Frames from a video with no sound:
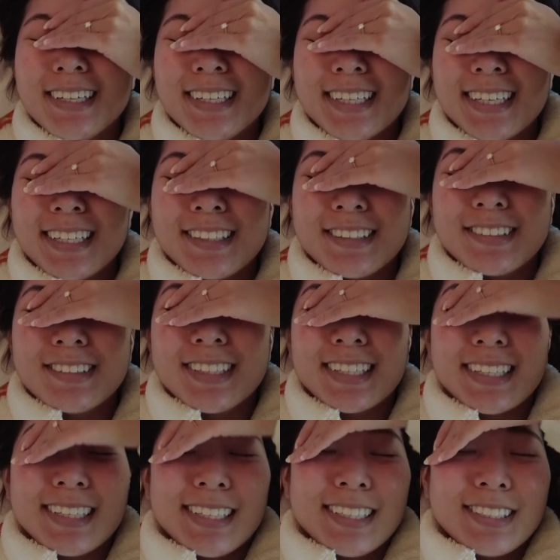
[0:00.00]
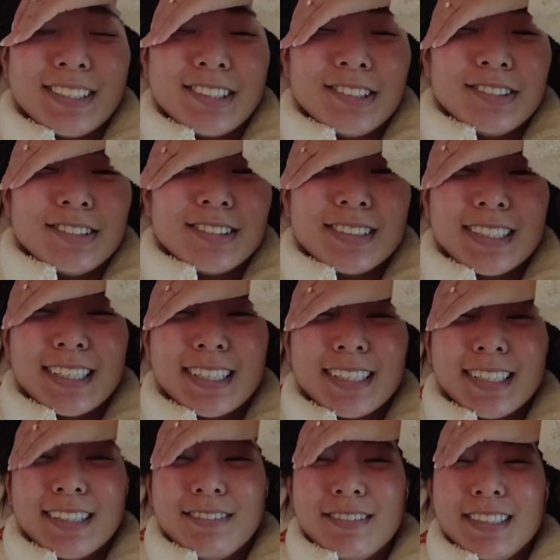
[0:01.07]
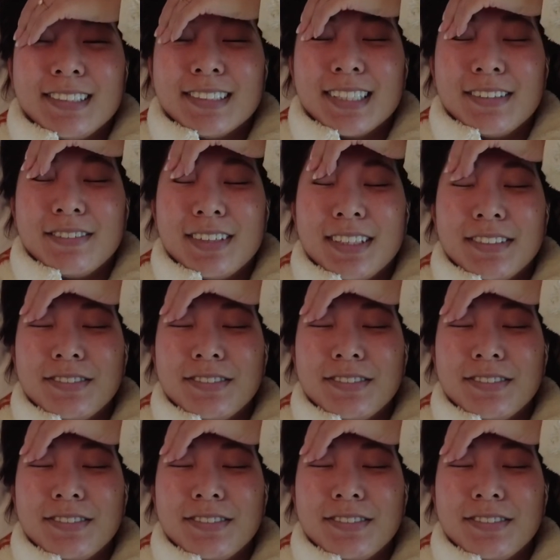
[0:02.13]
I don't know, I cannot choose. I cannot wait to have hot